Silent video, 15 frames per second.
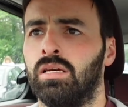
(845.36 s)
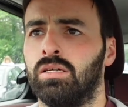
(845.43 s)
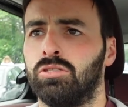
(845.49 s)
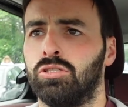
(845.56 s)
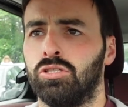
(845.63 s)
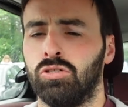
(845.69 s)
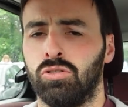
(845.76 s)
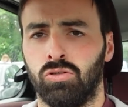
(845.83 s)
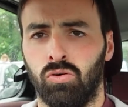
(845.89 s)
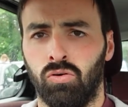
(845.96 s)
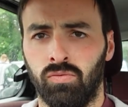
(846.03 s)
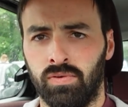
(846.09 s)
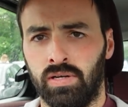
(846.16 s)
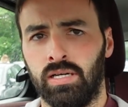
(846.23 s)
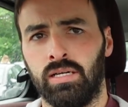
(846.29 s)
She turned
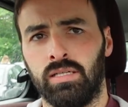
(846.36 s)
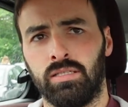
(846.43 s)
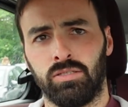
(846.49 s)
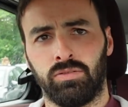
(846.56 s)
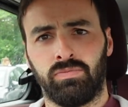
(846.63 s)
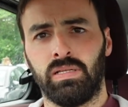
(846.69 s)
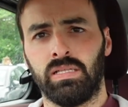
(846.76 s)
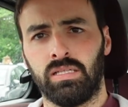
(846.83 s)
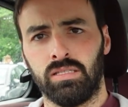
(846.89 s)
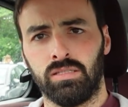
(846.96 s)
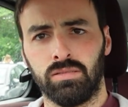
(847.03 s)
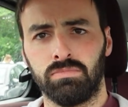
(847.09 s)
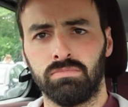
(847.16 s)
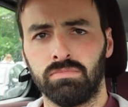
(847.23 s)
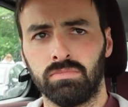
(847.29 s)
over and just felt
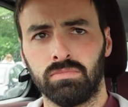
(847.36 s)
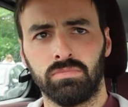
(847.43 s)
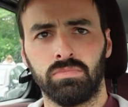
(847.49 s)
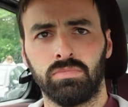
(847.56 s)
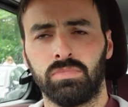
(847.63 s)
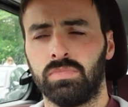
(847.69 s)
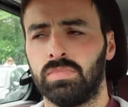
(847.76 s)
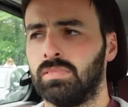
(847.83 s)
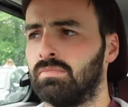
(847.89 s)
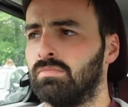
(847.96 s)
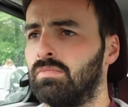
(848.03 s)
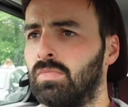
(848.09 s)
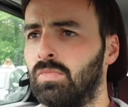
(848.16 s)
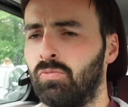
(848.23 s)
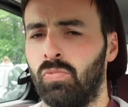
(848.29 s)
this
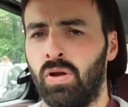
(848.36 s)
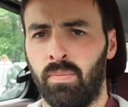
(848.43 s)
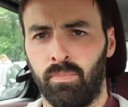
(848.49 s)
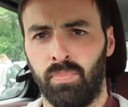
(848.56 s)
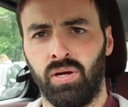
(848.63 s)
rip.